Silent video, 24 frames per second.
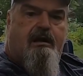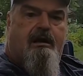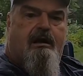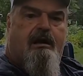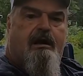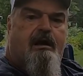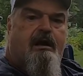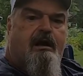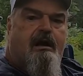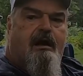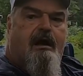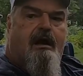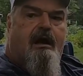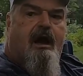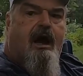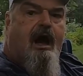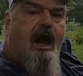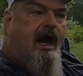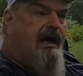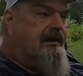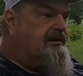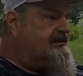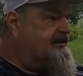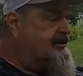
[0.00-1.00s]
Yep.
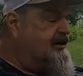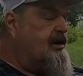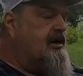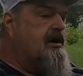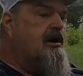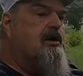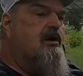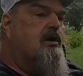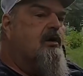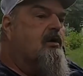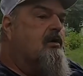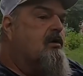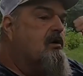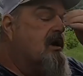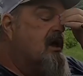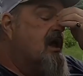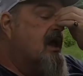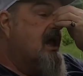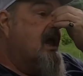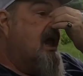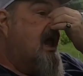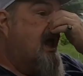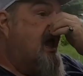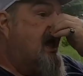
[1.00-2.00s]
I do.
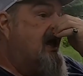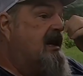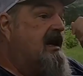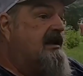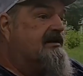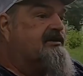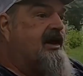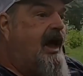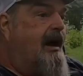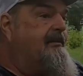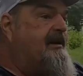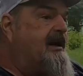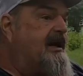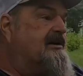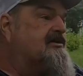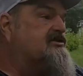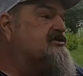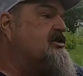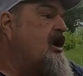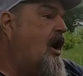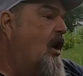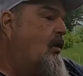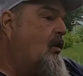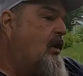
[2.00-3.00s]
Yep. And it's, I mean, it's
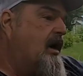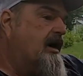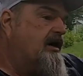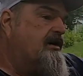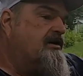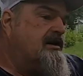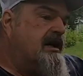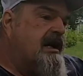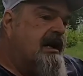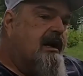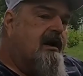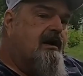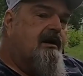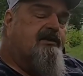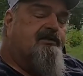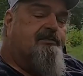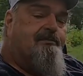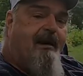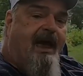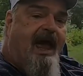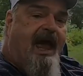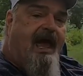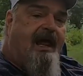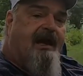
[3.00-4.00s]
nowhere near as
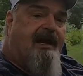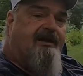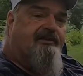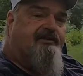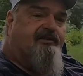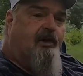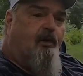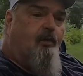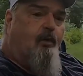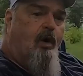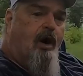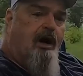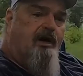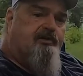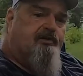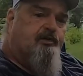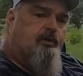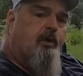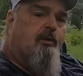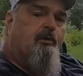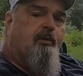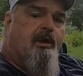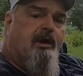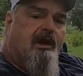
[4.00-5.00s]
bad as it was
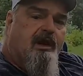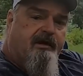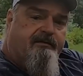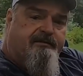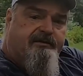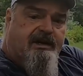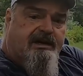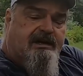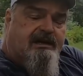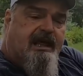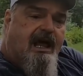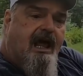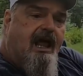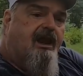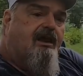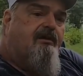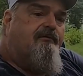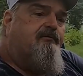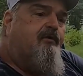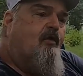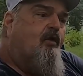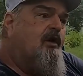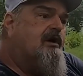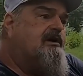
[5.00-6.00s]
when we lived in
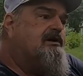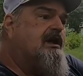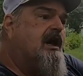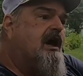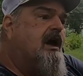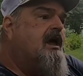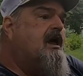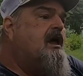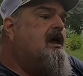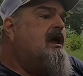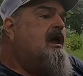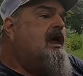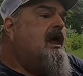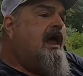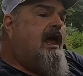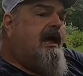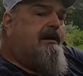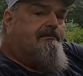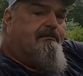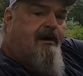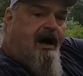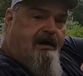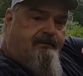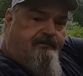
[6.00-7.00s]
California.
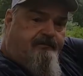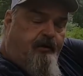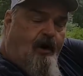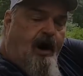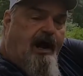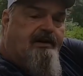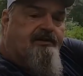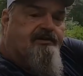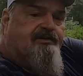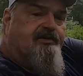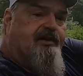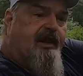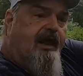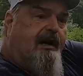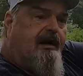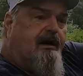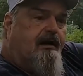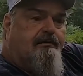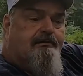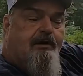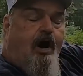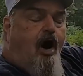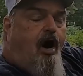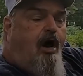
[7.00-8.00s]
And my friends that
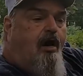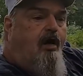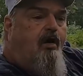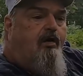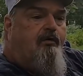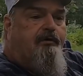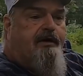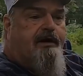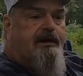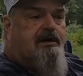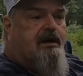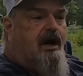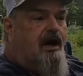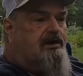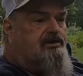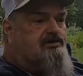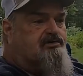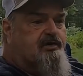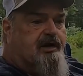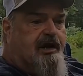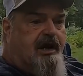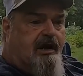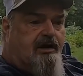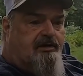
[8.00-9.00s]
are all over the
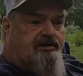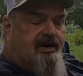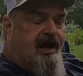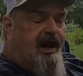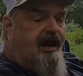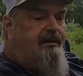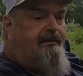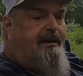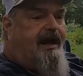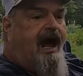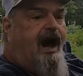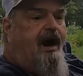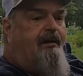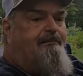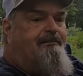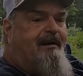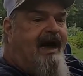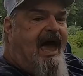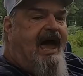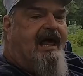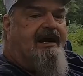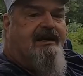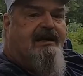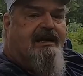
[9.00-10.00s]
country are telling me how
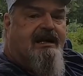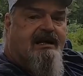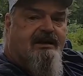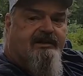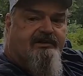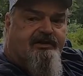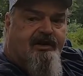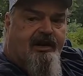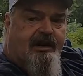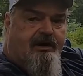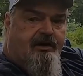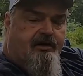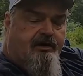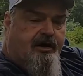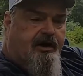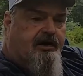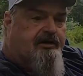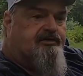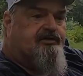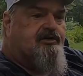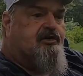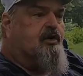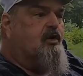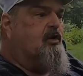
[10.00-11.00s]
bad it is in their
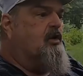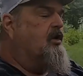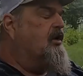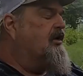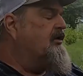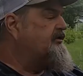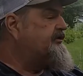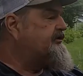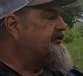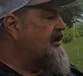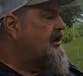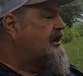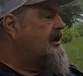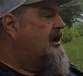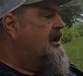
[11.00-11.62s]
schools.